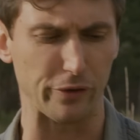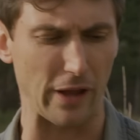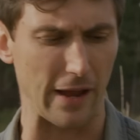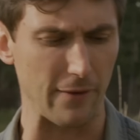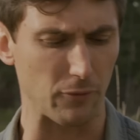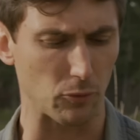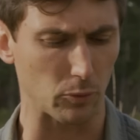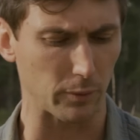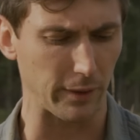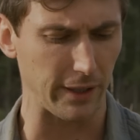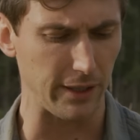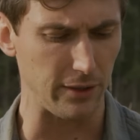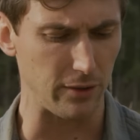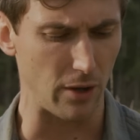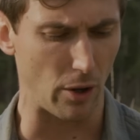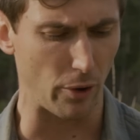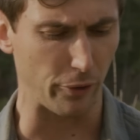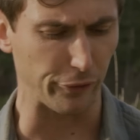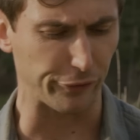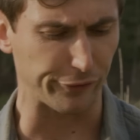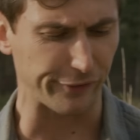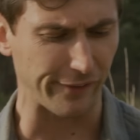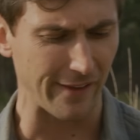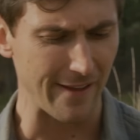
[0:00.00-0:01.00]
I haven't really
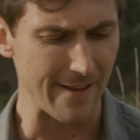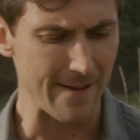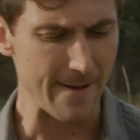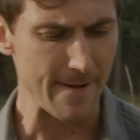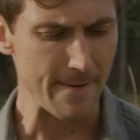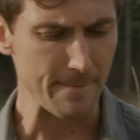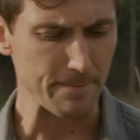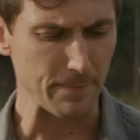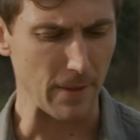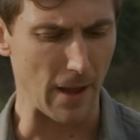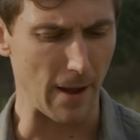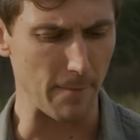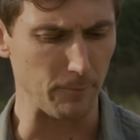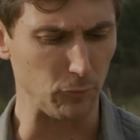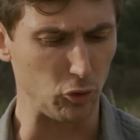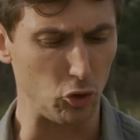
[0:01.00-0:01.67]
noticed um,